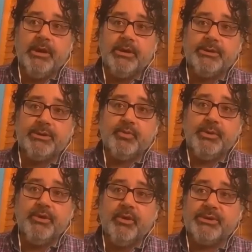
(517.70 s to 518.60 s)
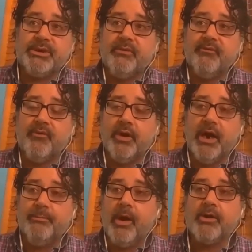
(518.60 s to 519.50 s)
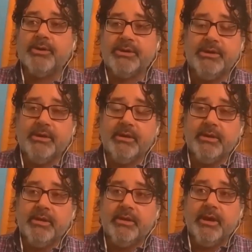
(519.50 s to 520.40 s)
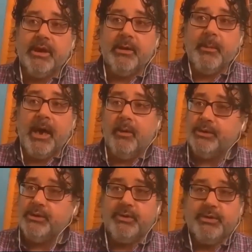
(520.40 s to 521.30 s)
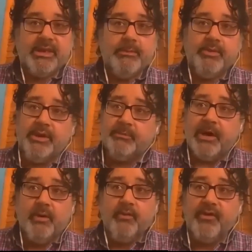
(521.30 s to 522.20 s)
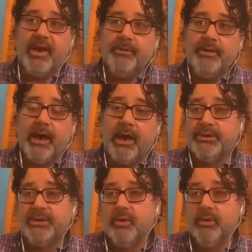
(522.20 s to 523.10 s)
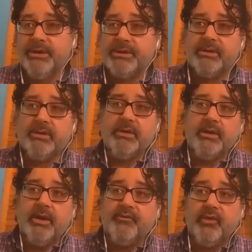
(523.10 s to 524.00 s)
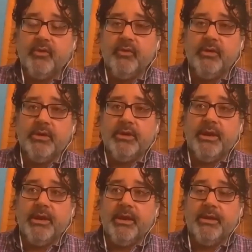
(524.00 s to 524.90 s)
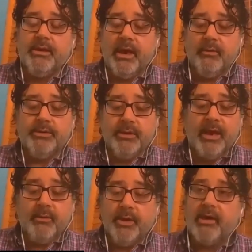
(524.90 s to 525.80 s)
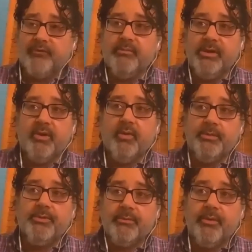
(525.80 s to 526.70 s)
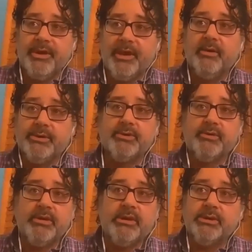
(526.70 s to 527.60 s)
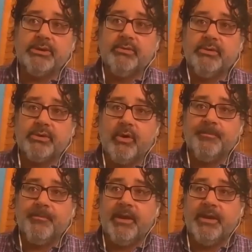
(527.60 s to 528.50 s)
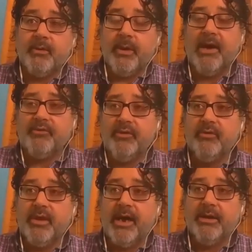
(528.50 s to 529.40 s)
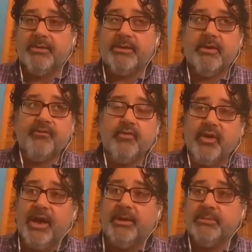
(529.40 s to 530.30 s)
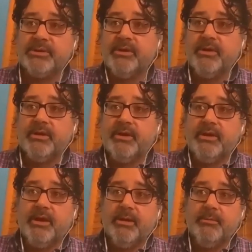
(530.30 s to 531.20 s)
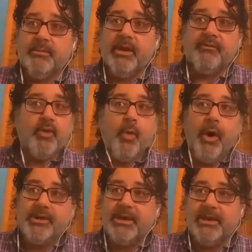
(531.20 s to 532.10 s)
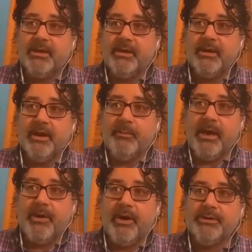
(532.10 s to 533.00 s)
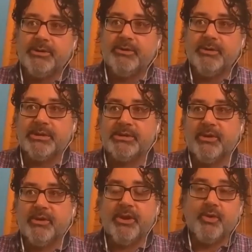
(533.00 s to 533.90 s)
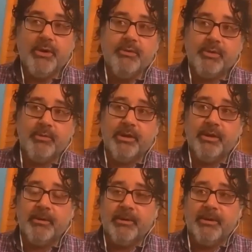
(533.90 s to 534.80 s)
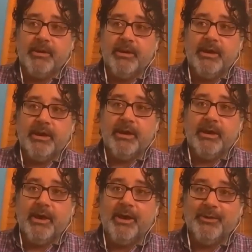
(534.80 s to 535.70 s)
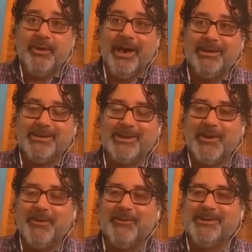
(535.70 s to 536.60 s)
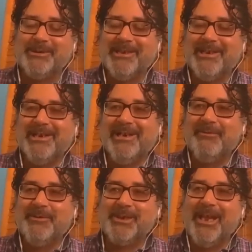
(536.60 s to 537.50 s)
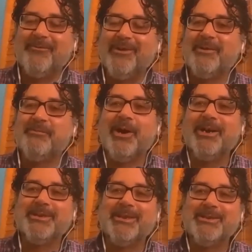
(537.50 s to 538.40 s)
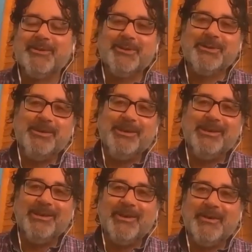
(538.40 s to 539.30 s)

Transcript: because we don't stand for hypocrisy. I would do the same thing in my own family. I was the oldest of two, and I would often be the one to bring out certain issues, and I would have to do that a few times, and never quite getting my parents to necessarily agree with me on that. So it was a lifelong process, so to speak.